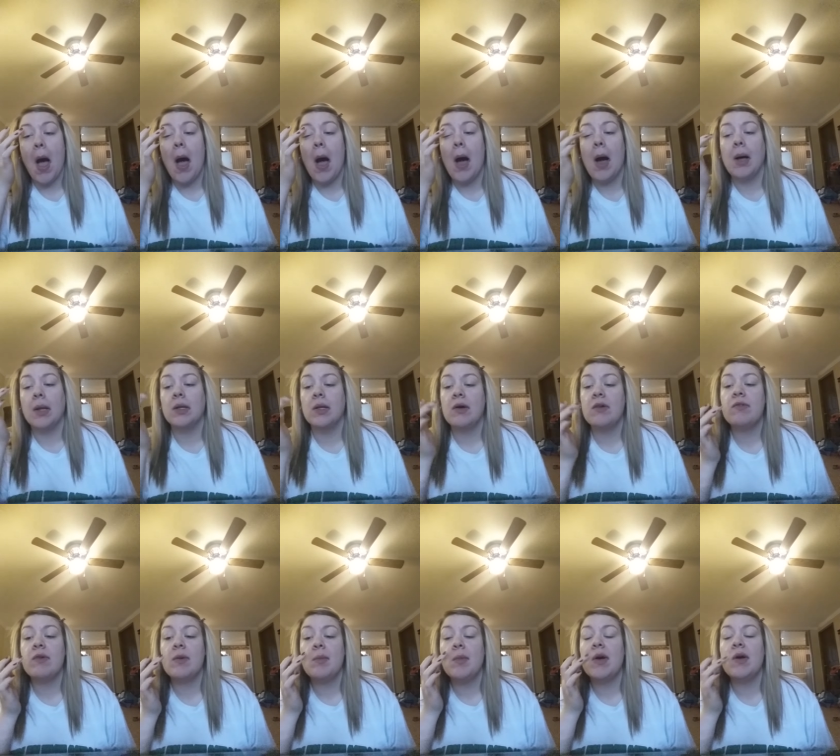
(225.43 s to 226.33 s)
all
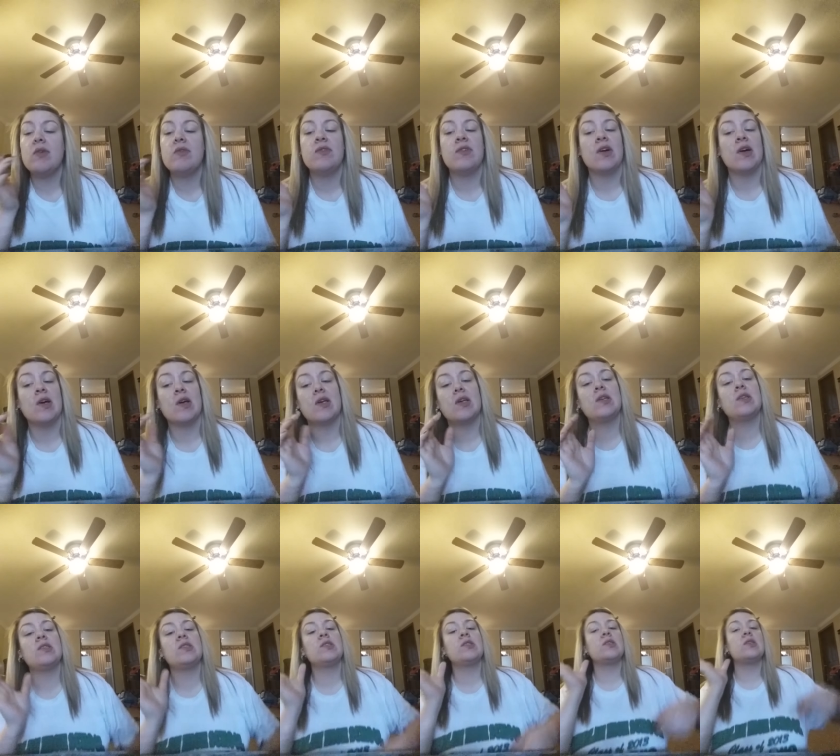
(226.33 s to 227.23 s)
over my
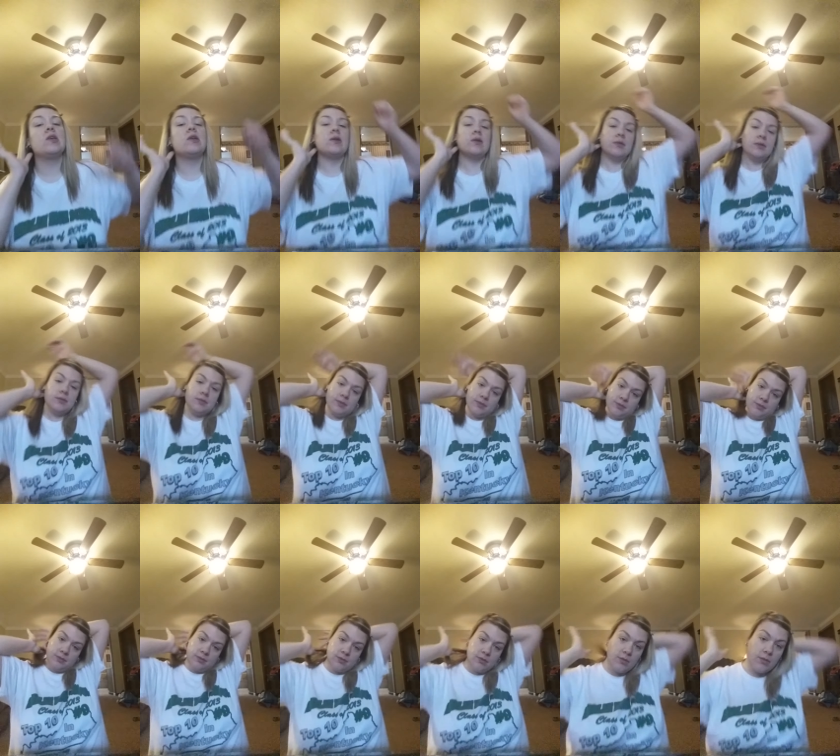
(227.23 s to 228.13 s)
face.
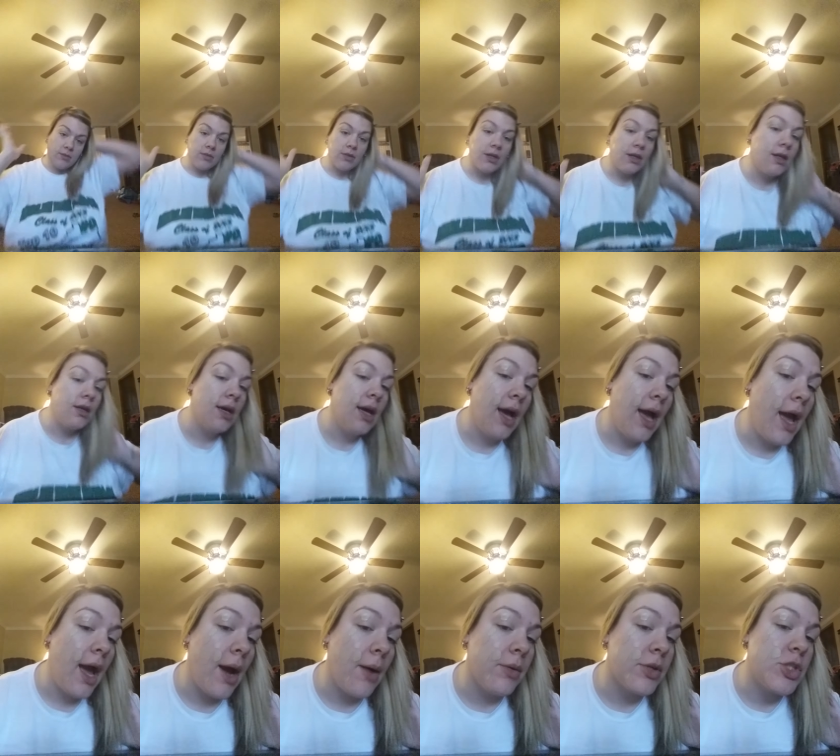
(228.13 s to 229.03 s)

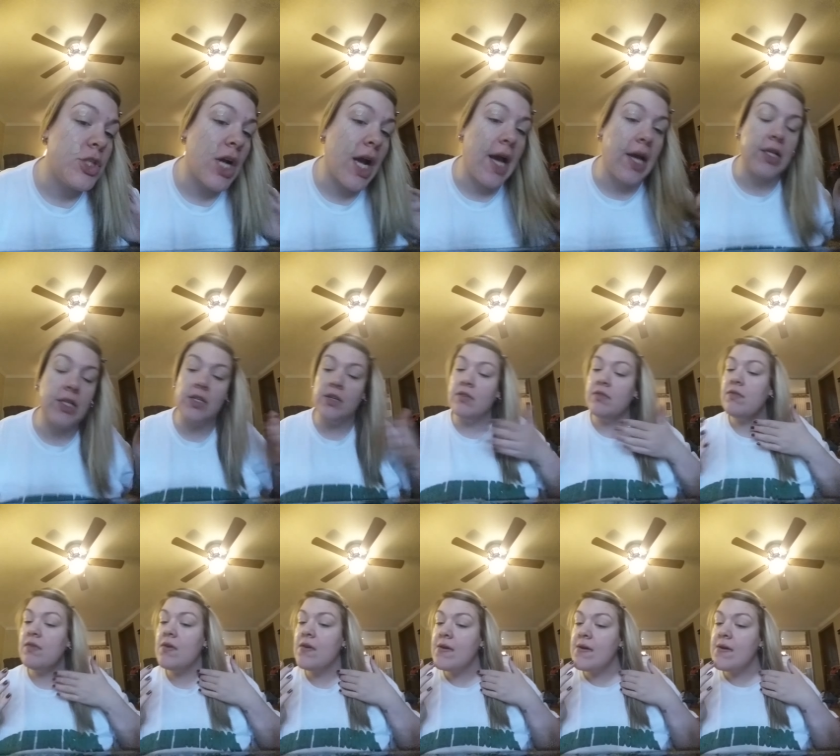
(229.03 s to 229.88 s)
How attractive.